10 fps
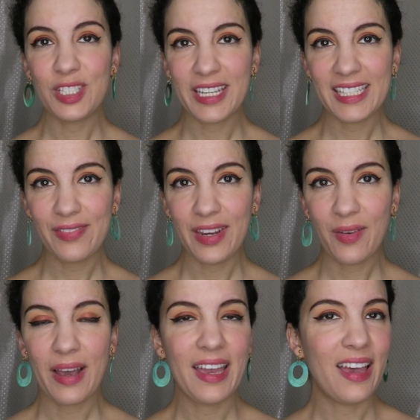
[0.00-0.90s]
For today's
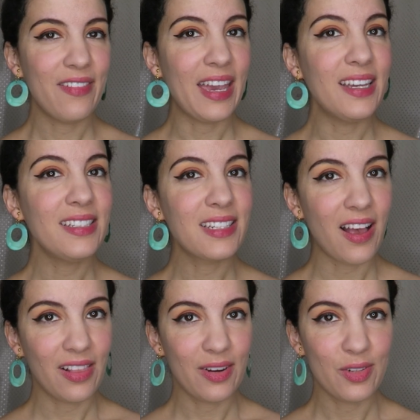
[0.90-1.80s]
video, I have a
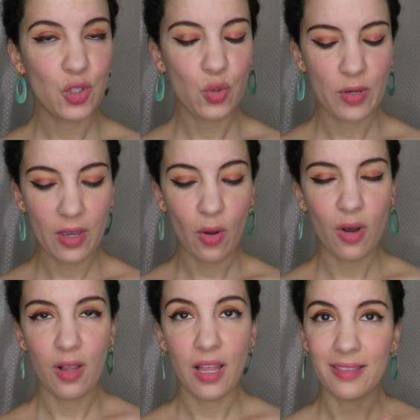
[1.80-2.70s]
Dollar Tree
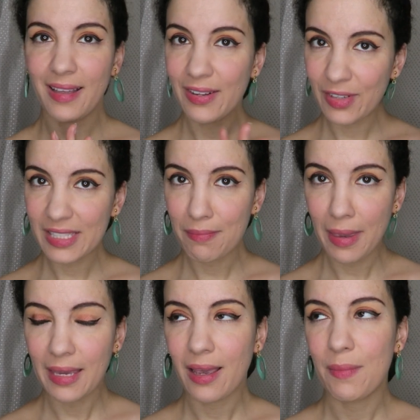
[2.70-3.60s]
haul. A lot of it is
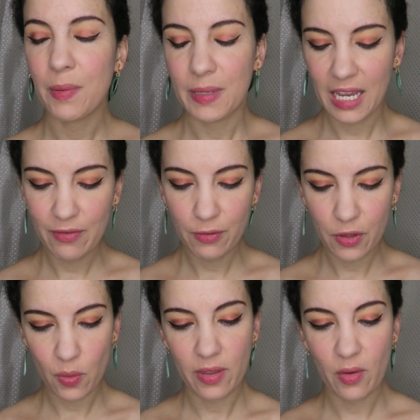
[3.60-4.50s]
makeup, but I have a
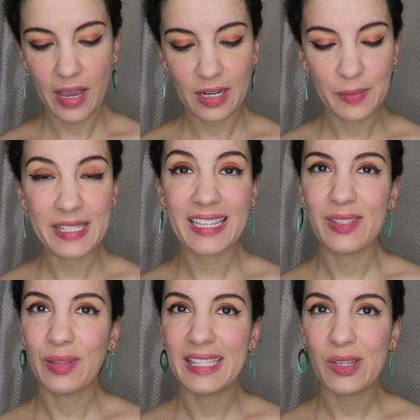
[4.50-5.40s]
few other items,
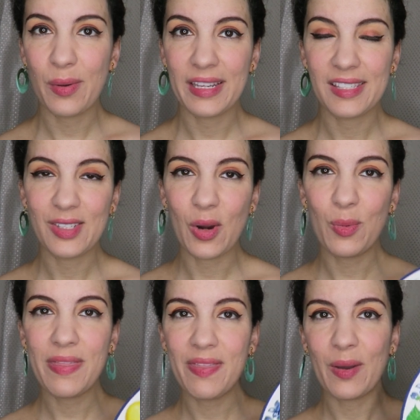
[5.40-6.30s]
so let's go ahead and
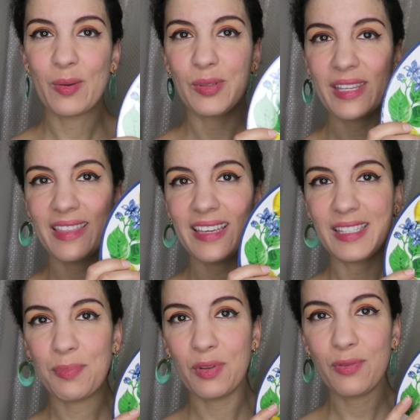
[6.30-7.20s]
start with those.
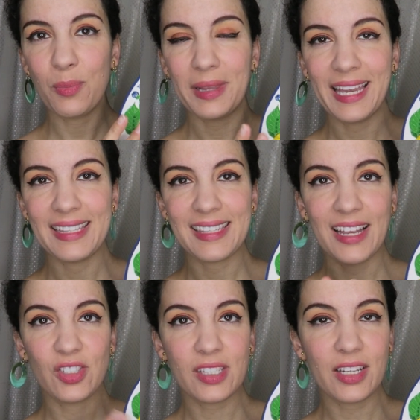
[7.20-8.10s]
These beautiful plates,
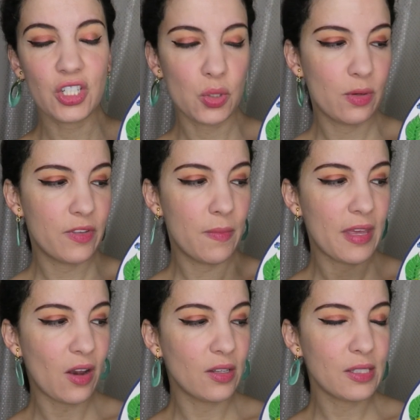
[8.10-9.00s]
I just got two of them.
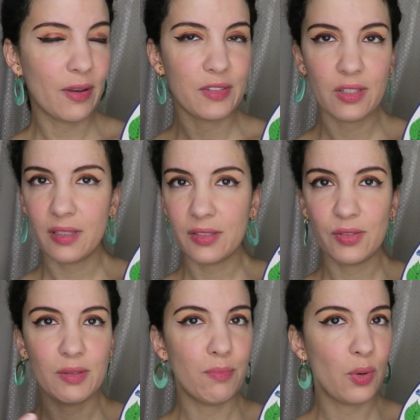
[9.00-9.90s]
They also have
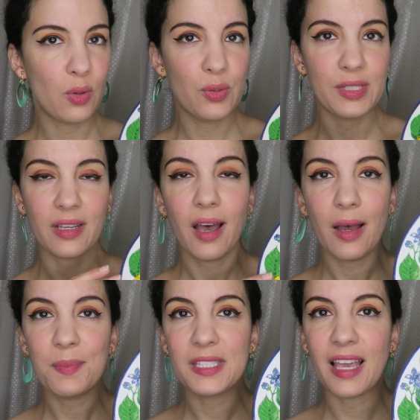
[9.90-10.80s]
saucers and bowls and
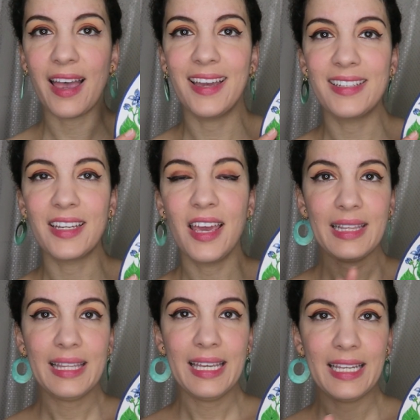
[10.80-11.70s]
cups and
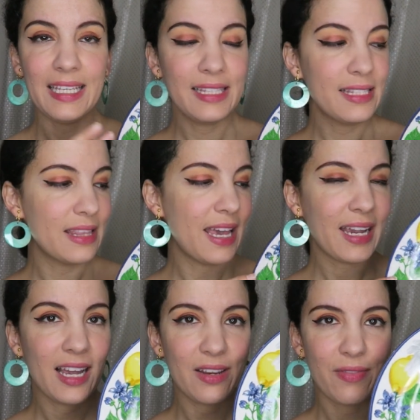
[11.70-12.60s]
linens and
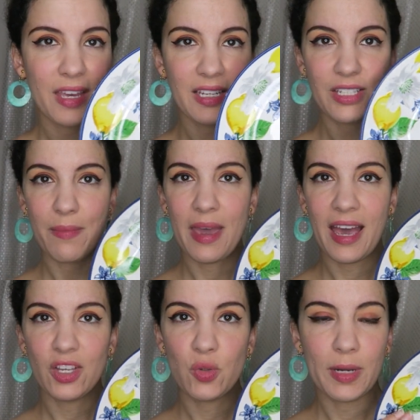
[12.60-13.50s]
that kind of thing to
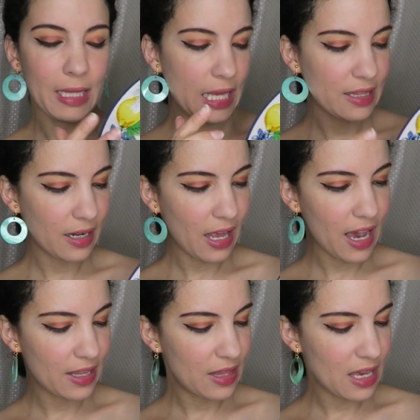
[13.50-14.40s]
match, but I like that it
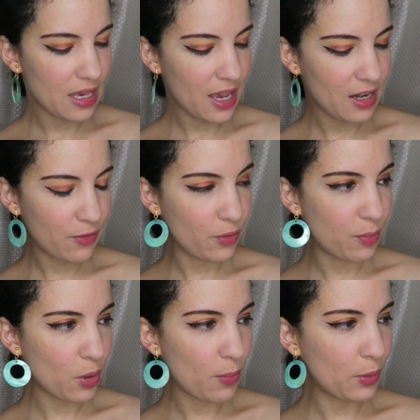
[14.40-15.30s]
had the kind of
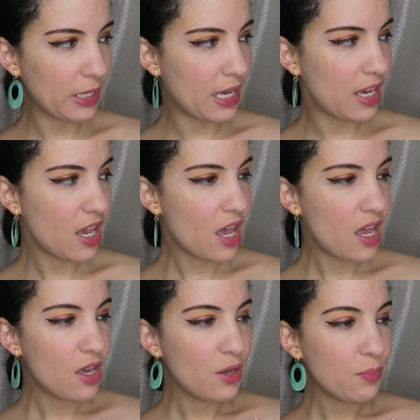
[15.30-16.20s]
a purpley
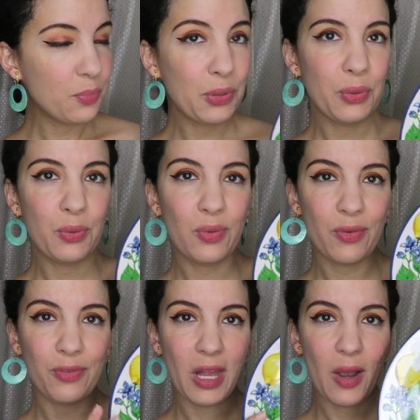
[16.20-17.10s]

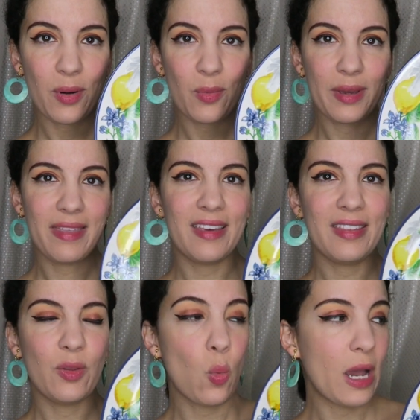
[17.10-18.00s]
blue flower with
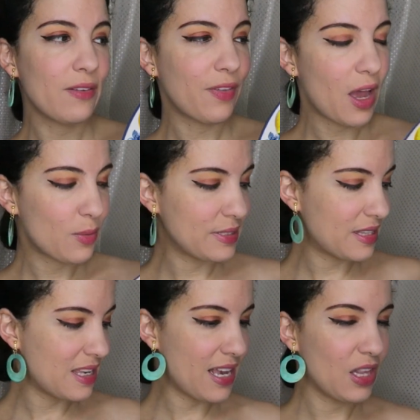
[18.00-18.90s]
it. The white
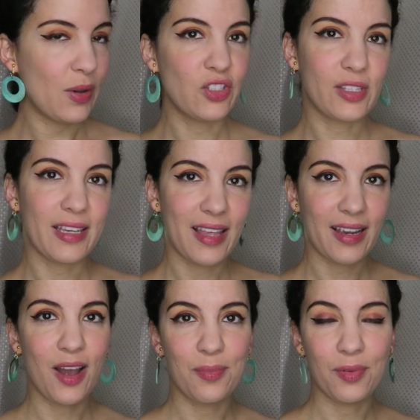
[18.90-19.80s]
flowers, the yellow, I just like
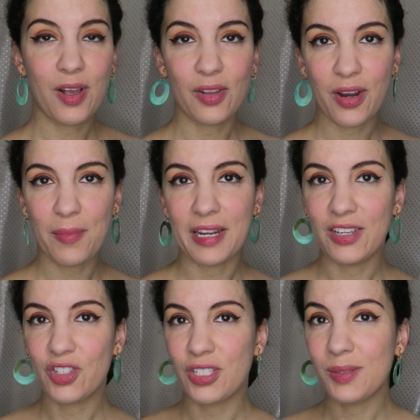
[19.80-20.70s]
that color
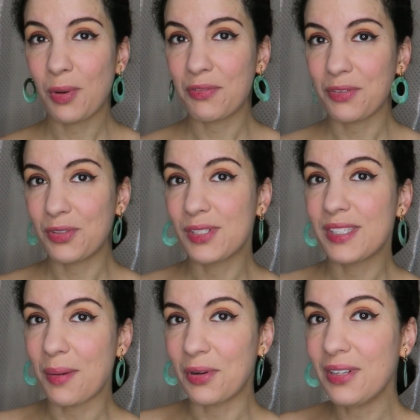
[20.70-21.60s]
combination, perfect for
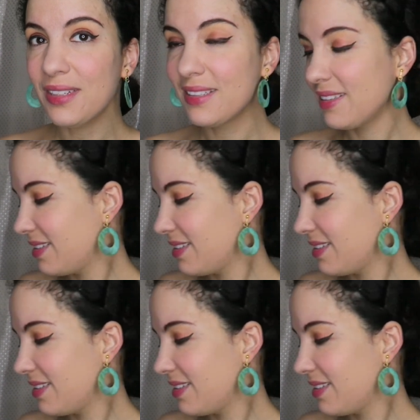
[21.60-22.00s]
summer.